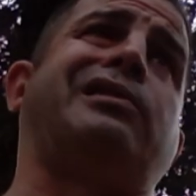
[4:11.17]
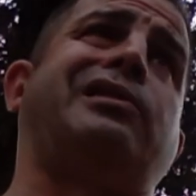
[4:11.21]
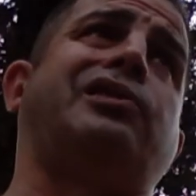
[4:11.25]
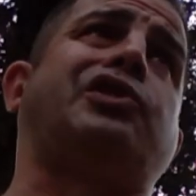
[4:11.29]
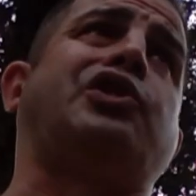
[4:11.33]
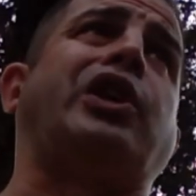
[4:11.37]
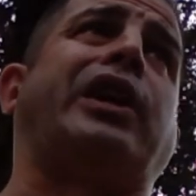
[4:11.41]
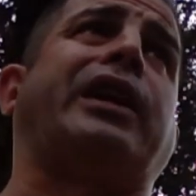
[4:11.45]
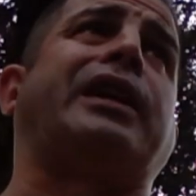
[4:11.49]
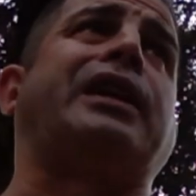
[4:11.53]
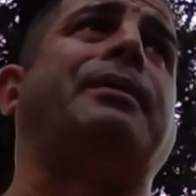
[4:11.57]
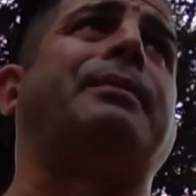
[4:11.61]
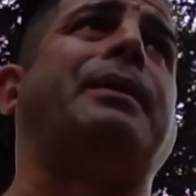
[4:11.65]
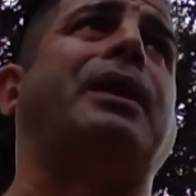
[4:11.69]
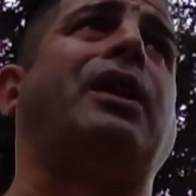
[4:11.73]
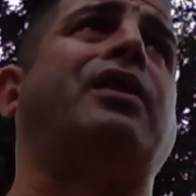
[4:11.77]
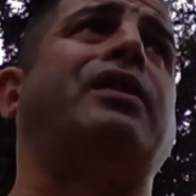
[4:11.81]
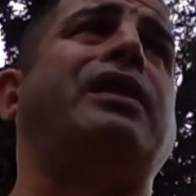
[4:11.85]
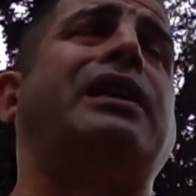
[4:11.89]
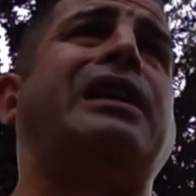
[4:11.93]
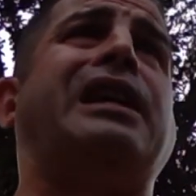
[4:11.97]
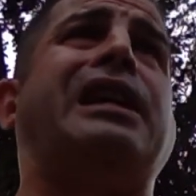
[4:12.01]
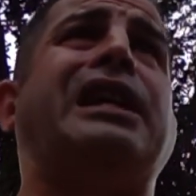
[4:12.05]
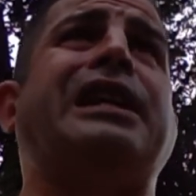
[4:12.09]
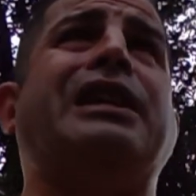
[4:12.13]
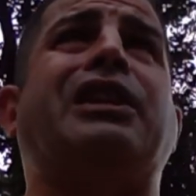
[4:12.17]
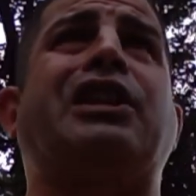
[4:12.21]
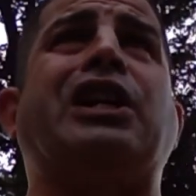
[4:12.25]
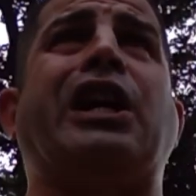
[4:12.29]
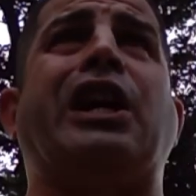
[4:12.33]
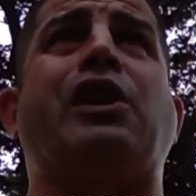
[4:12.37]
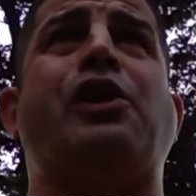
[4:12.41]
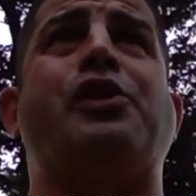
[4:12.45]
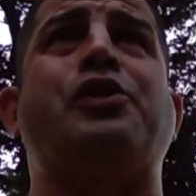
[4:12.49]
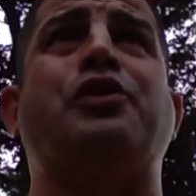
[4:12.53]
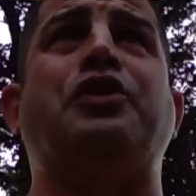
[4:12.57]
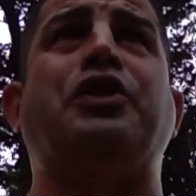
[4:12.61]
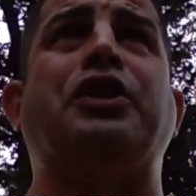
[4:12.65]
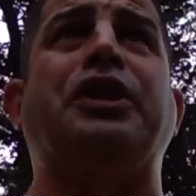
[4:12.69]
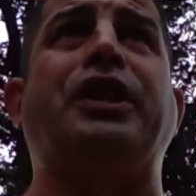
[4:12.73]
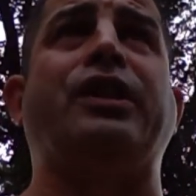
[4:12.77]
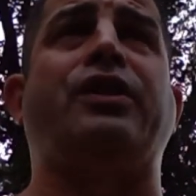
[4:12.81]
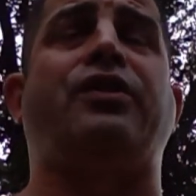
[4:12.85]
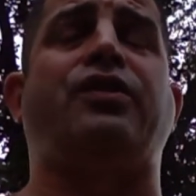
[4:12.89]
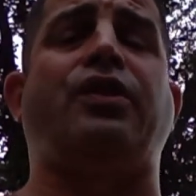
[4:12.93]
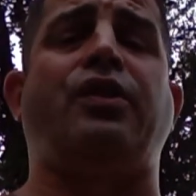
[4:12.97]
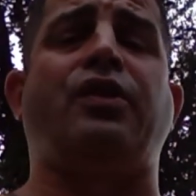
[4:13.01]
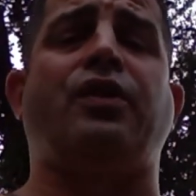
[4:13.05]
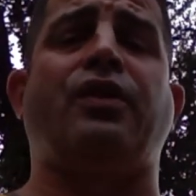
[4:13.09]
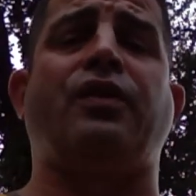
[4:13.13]
Check him out. It got all you need,
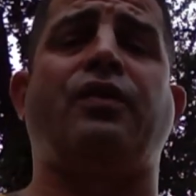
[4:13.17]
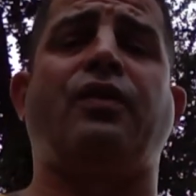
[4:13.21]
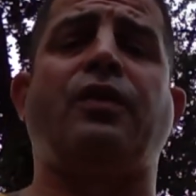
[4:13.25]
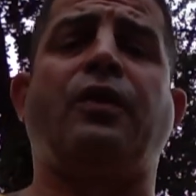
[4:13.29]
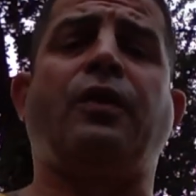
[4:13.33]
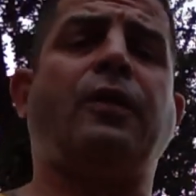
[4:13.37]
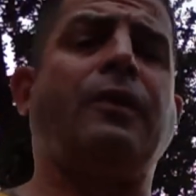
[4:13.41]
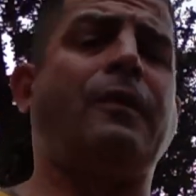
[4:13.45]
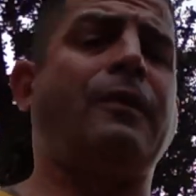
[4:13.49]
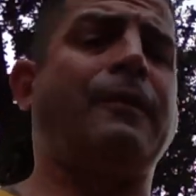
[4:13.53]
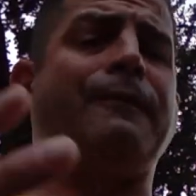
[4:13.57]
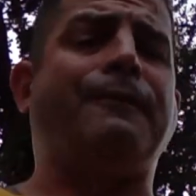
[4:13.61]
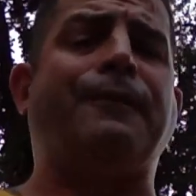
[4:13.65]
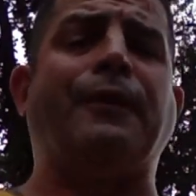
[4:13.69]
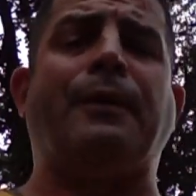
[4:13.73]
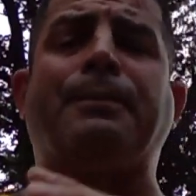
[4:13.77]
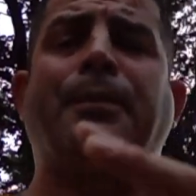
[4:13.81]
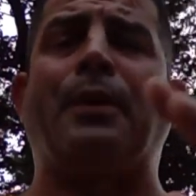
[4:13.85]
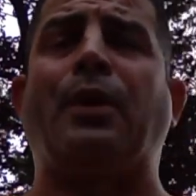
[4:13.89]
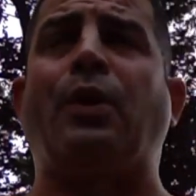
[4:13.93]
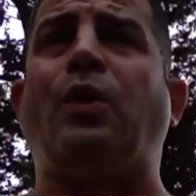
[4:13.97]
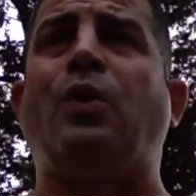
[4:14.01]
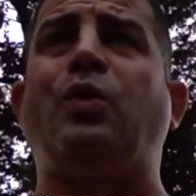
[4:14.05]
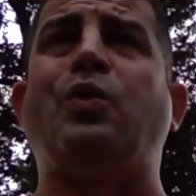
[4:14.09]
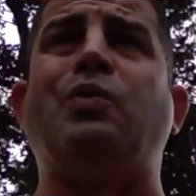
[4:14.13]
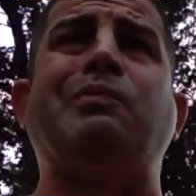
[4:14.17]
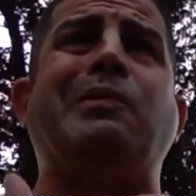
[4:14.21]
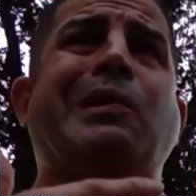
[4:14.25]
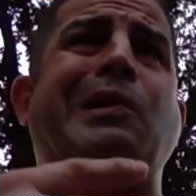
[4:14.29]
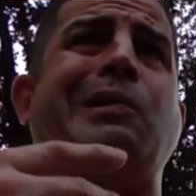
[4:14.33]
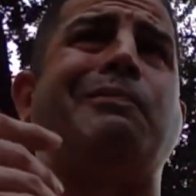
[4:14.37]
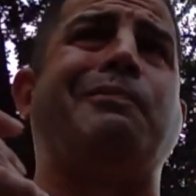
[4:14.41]
so the football